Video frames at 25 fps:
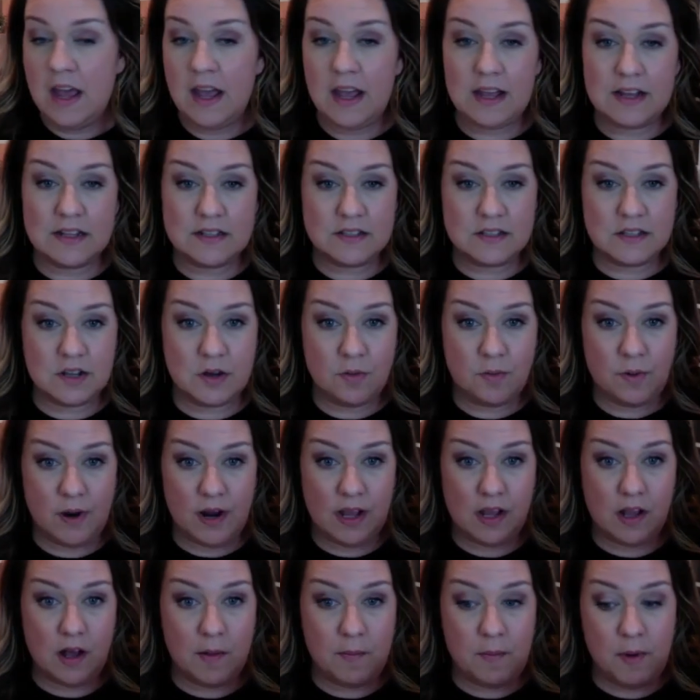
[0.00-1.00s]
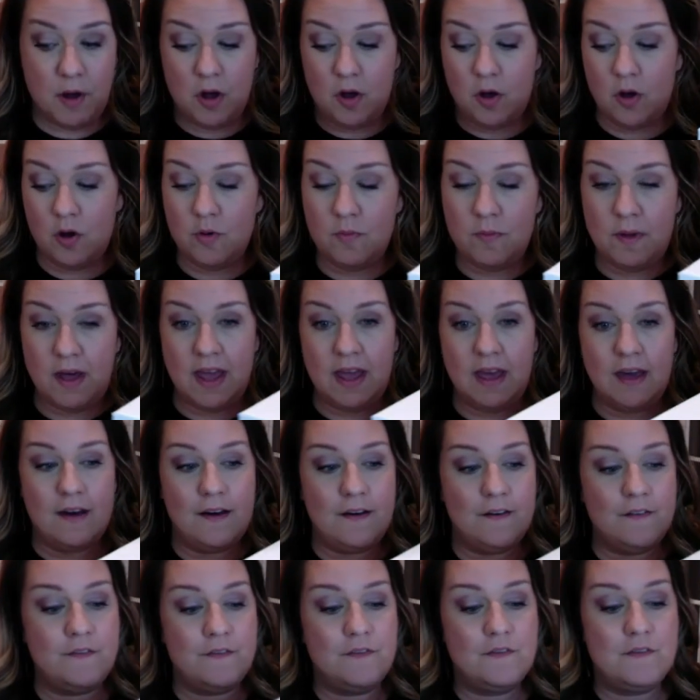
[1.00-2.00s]
And so when I come home, I
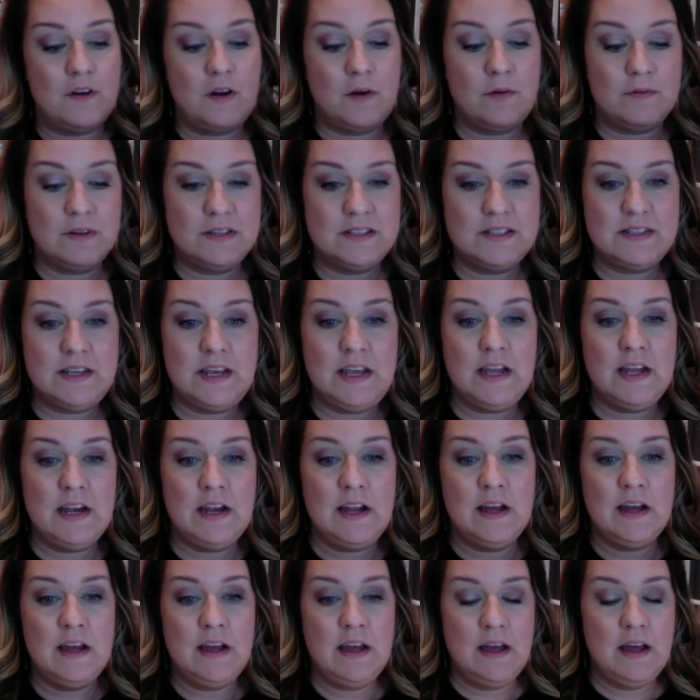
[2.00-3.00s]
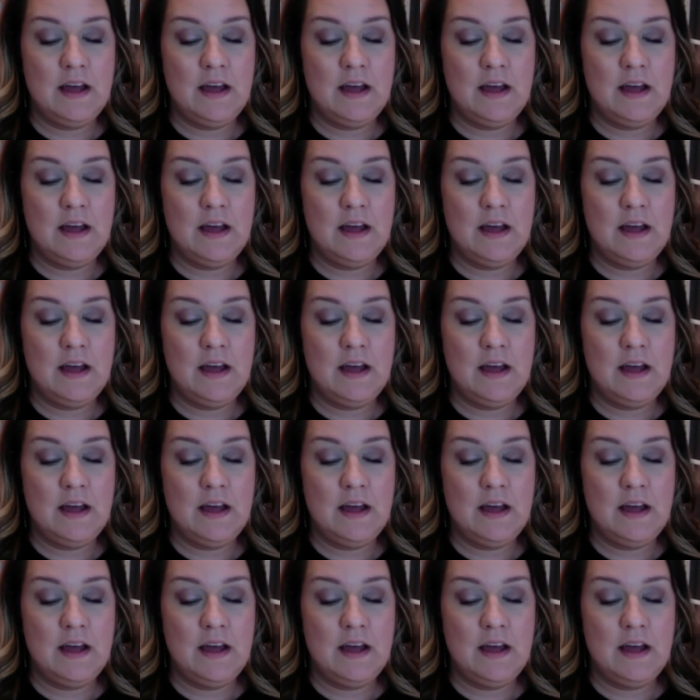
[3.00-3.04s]
have a receipt.